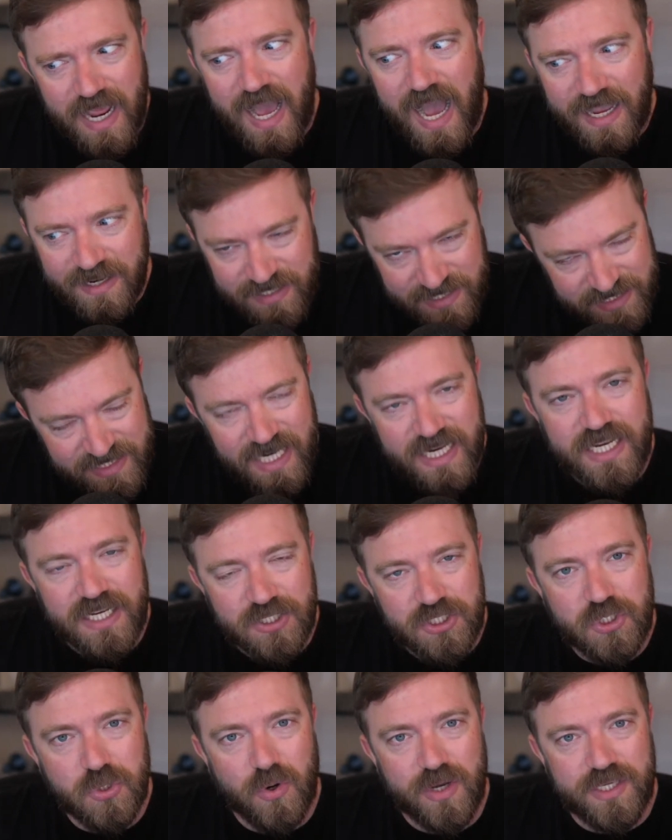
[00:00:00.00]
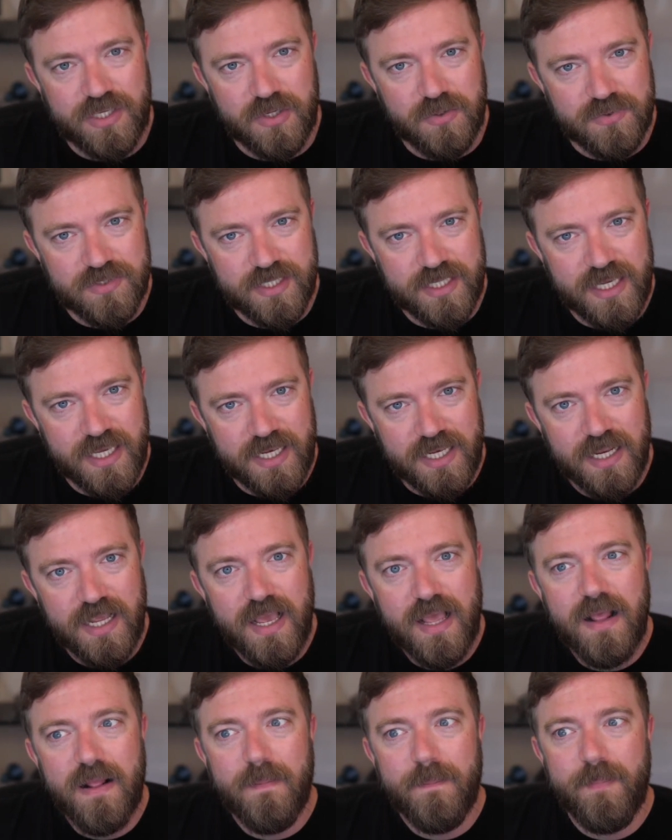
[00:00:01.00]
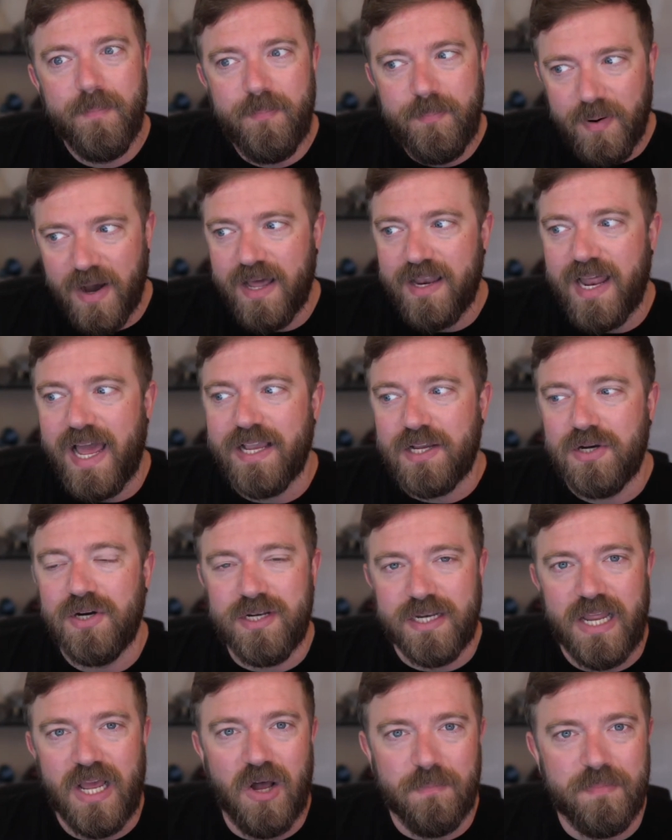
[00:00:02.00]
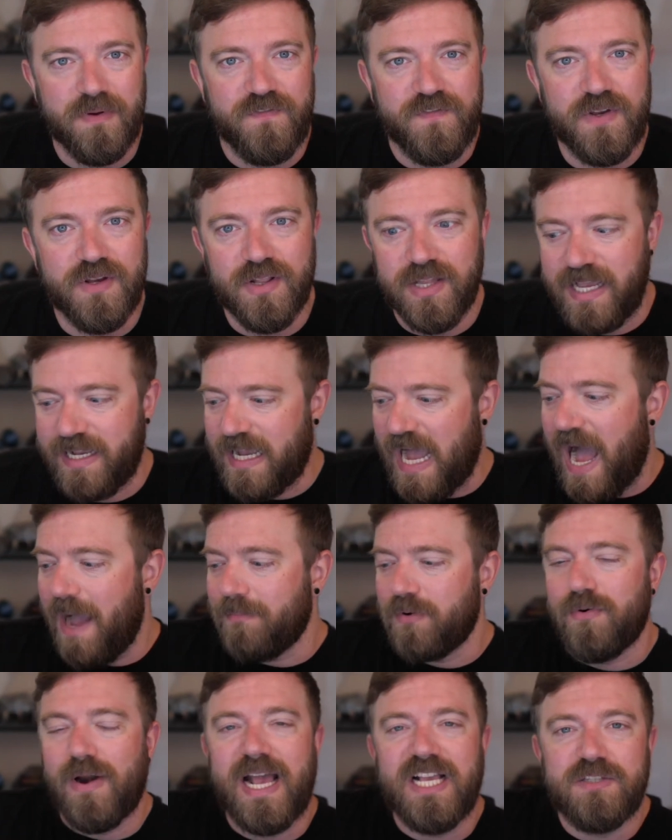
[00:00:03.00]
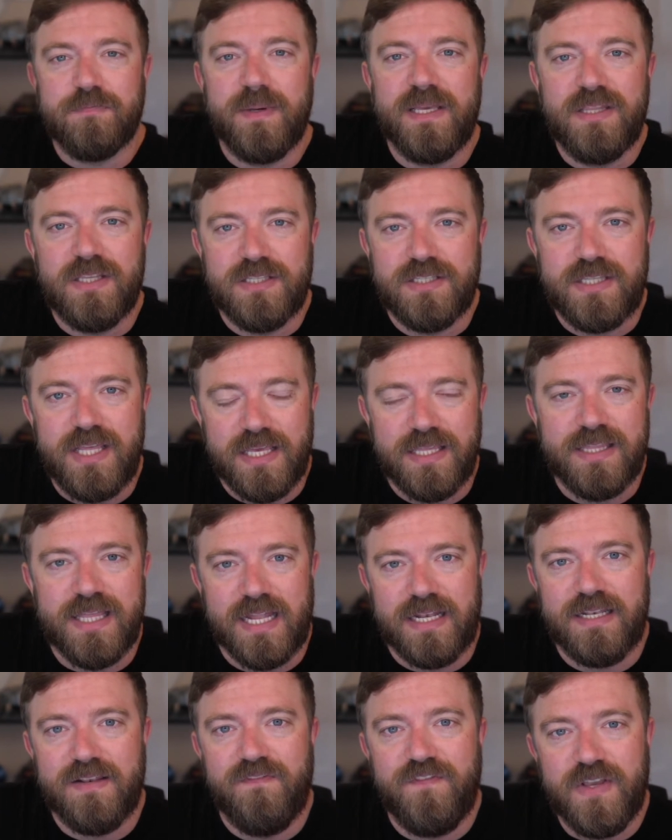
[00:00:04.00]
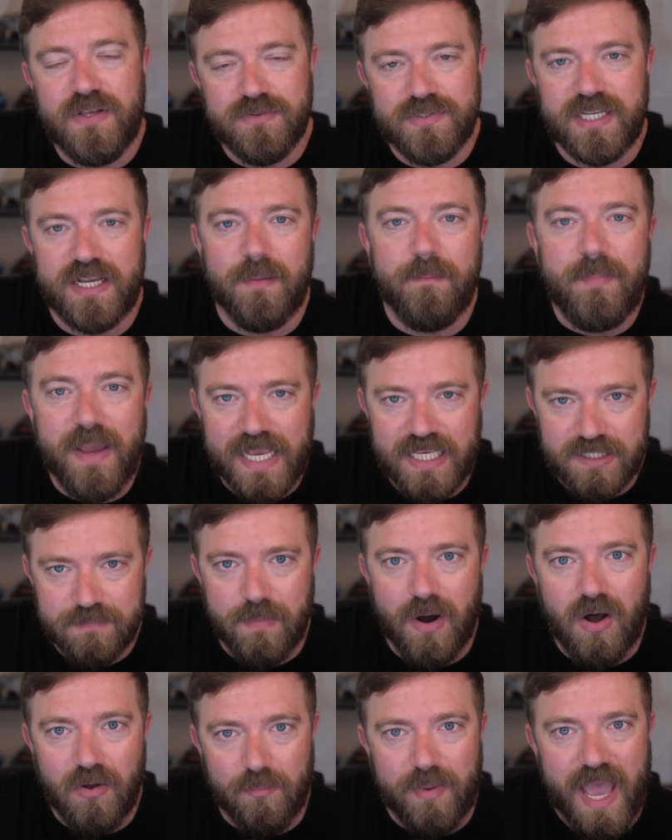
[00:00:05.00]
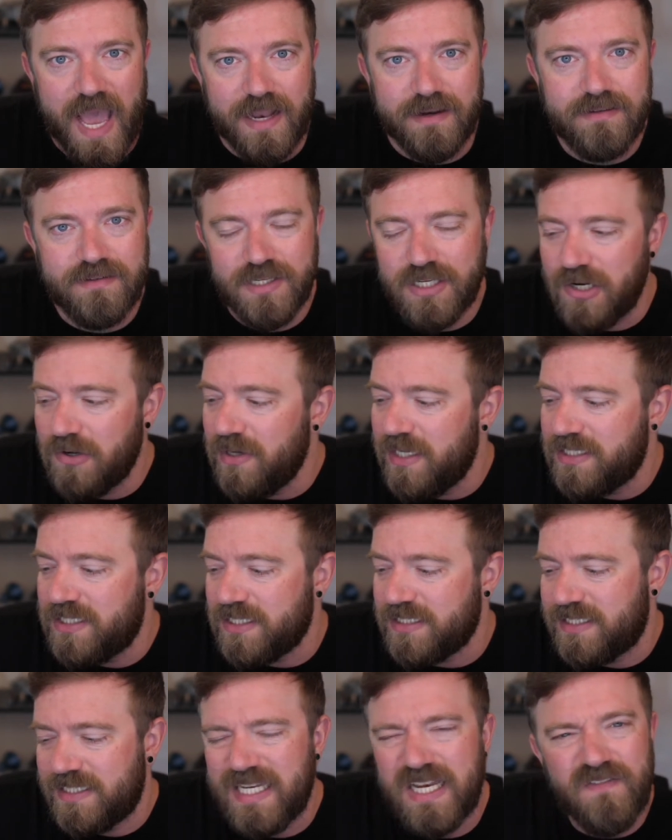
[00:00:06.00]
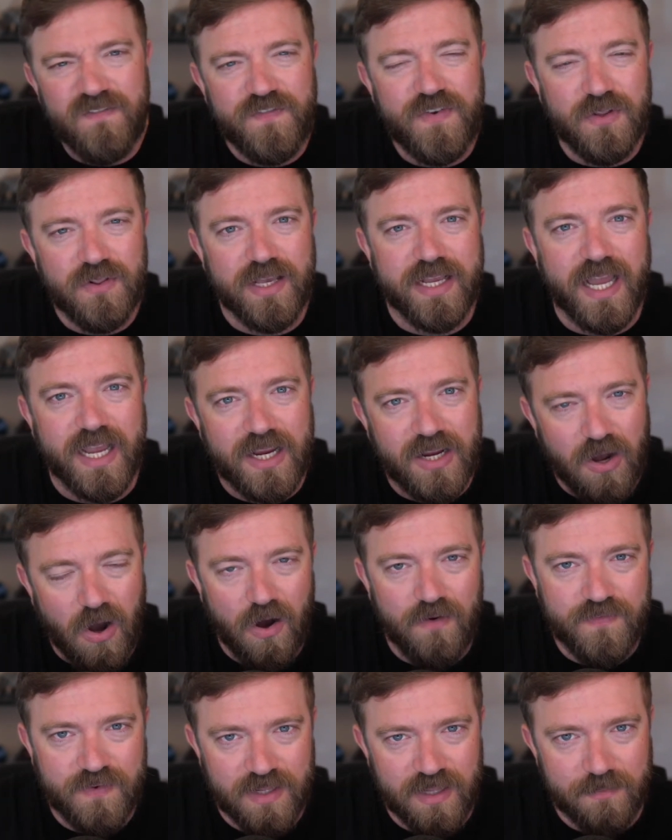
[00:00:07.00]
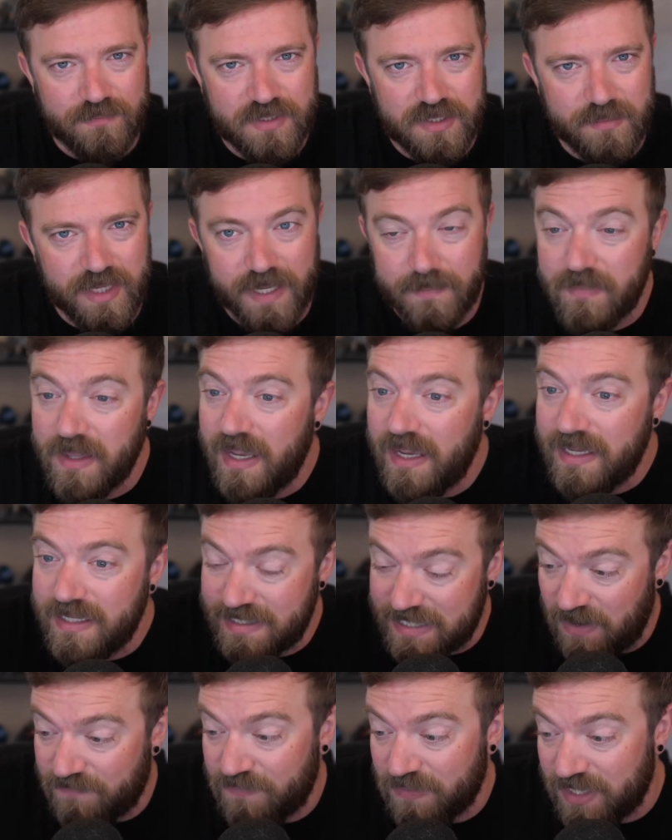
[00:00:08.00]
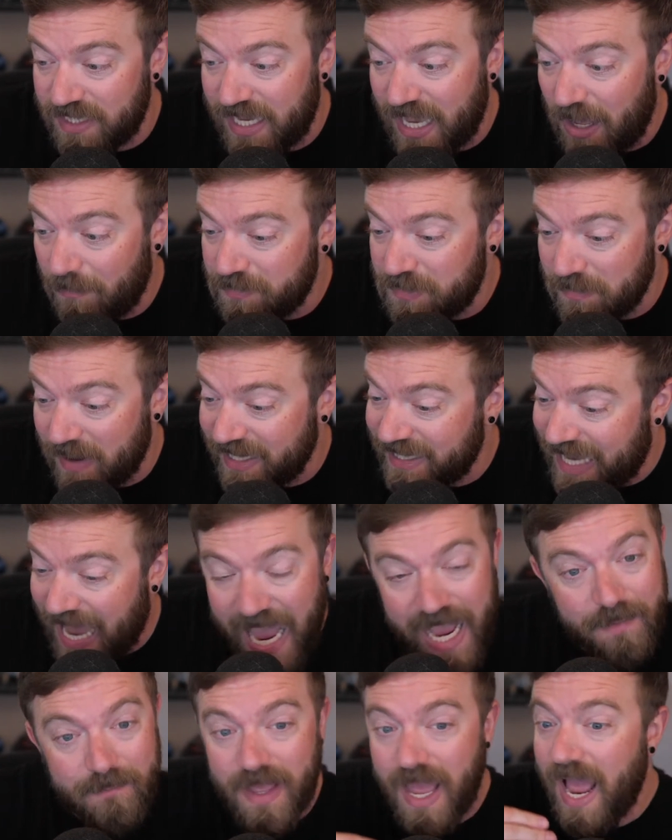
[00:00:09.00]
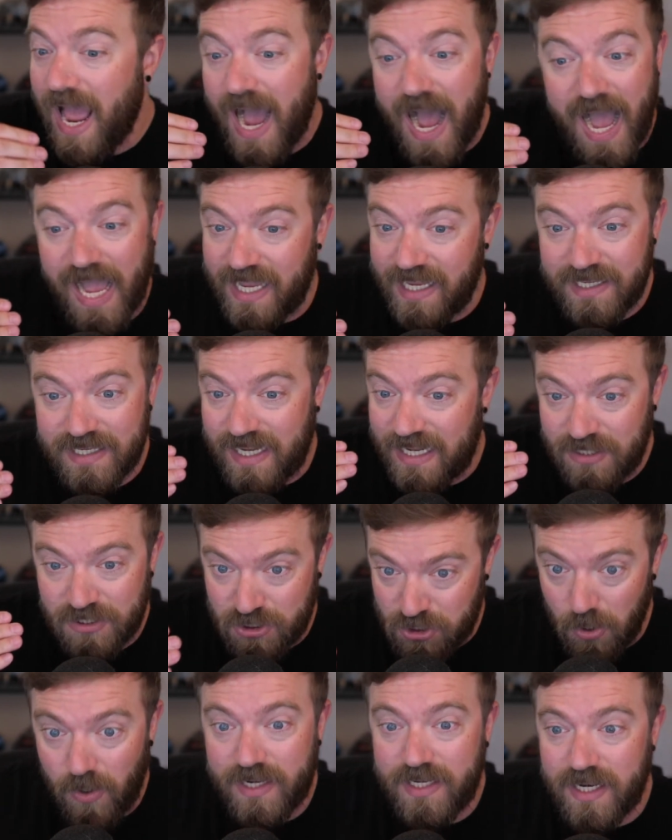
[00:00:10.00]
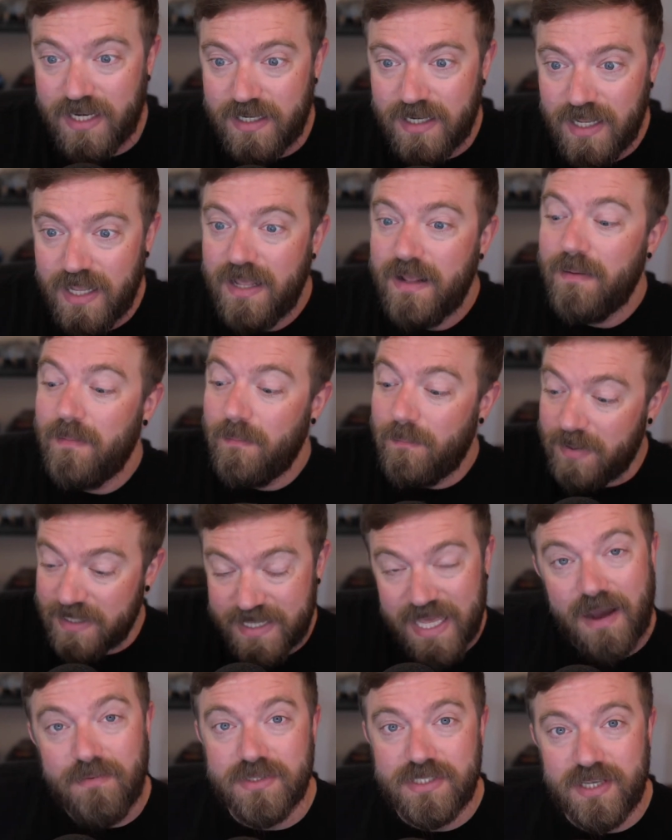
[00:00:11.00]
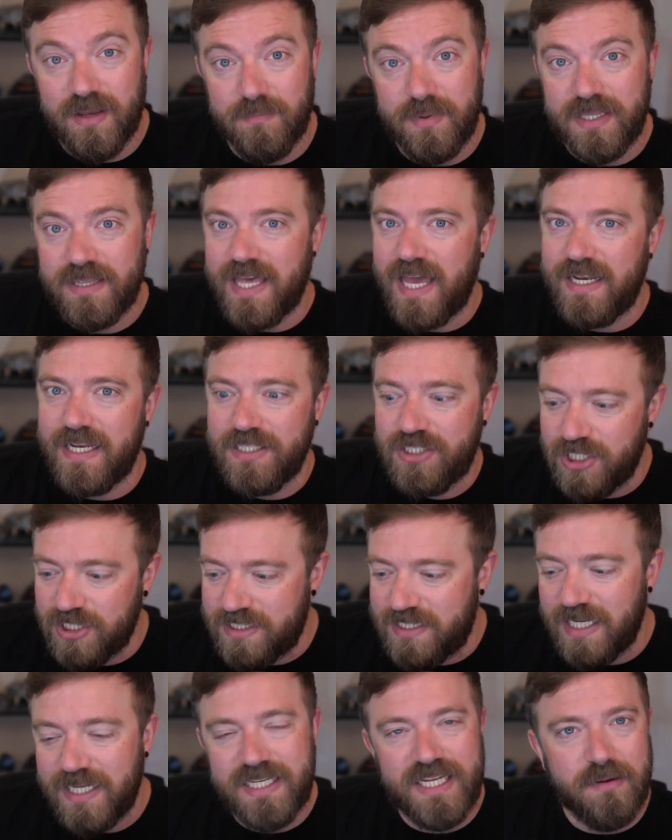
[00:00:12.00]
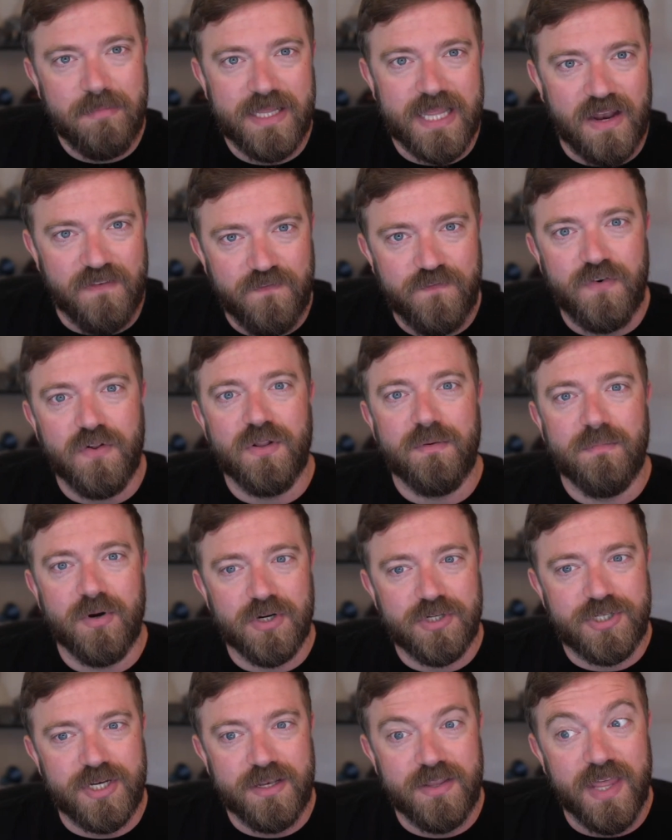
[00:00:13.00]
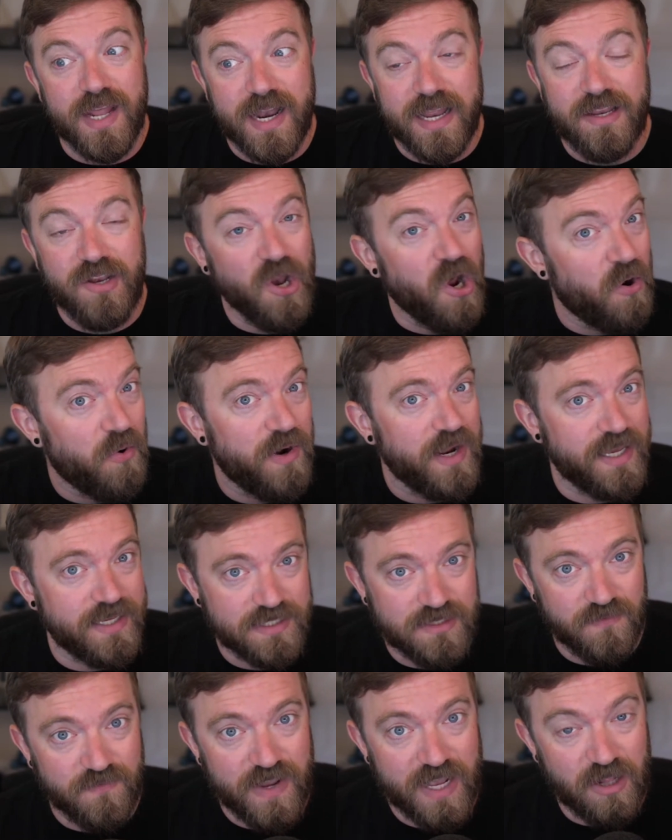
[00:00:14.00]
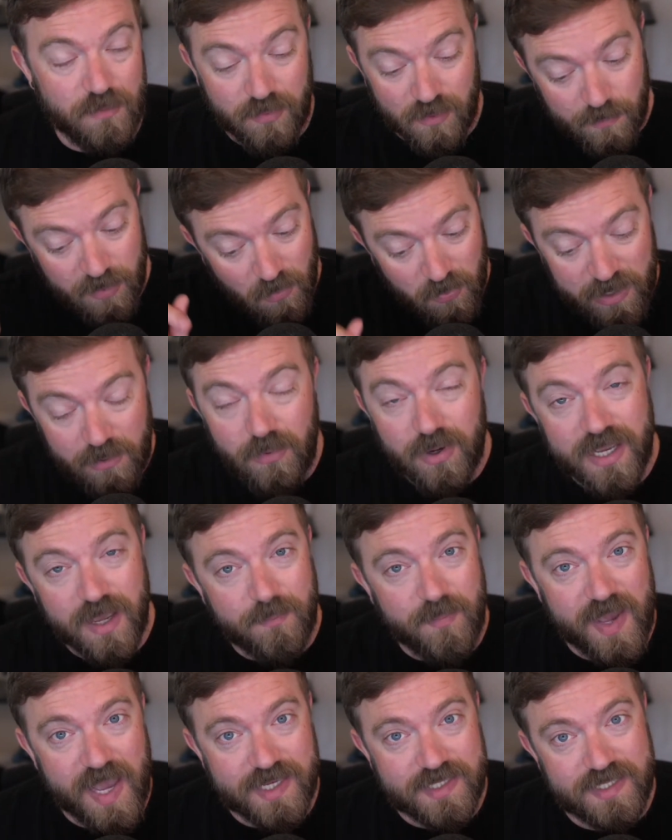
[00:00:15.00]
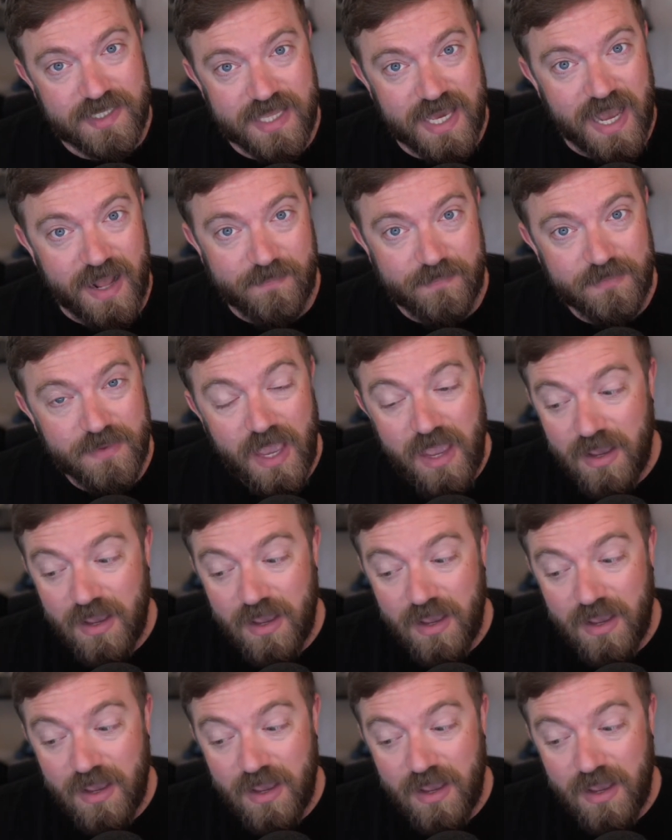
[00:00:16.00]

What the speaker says: I did enjoy using it, but I couldn't help but feel like I'm grasping this thing that feels like a baseball bat. You know, it just didn't feel like a golf club to me. Definitely helped my game. I enjoyed it. But that was something that it just didn't give me that full immersion that I know is available. But we will get back to that.